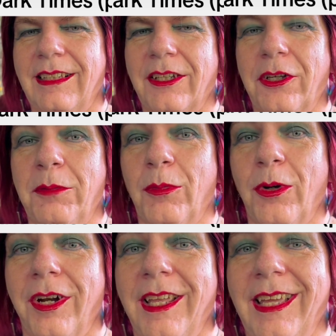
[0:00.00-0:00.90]
Good
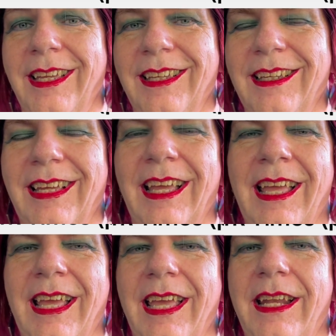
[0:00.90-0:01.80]
morning.
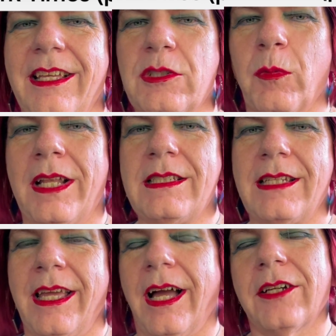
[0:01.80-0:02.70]
It is
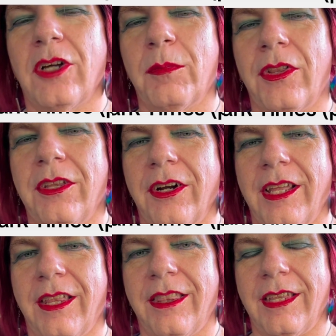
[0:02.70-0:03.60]
Wednesday, October
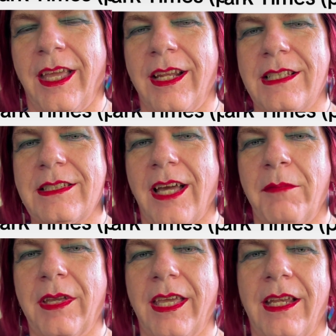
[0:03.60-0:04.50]
30th, and it's time
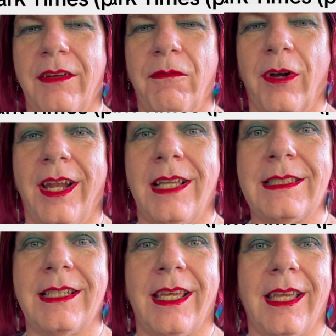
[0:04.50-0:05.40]
again for
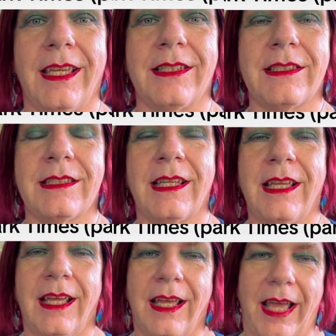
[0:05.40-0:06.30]
NASA Days,
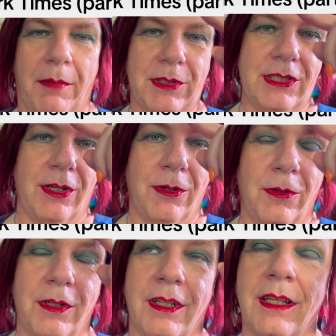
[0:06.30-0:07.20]

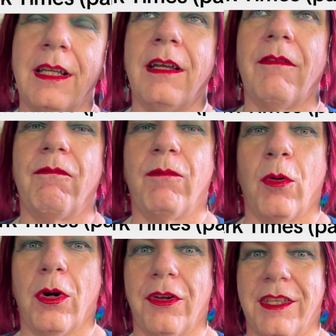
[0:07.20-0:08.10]
episode
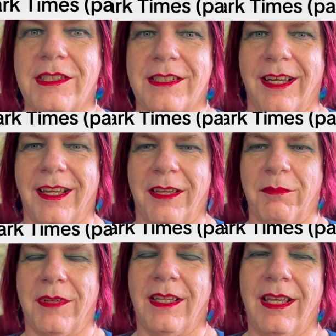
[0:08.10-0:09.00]
4 this
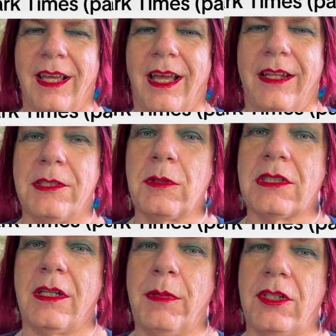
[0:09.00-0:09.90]
time. And this one's
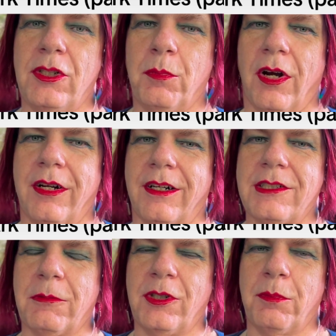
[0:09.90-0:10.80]
going to be a two-parter, so
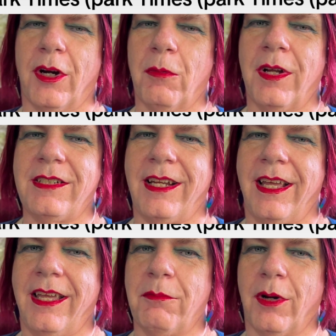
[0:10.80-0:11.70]
we'll do part 1
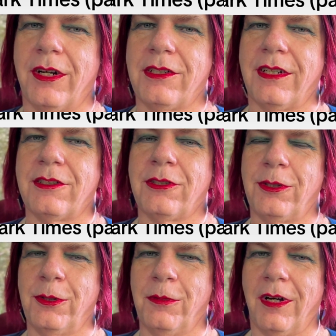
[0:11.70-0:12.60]
today and part
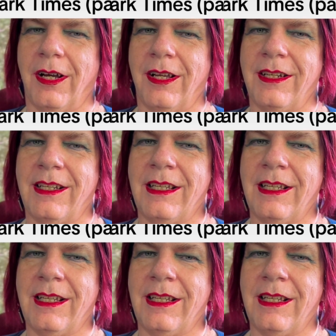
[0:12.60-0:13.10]
2 on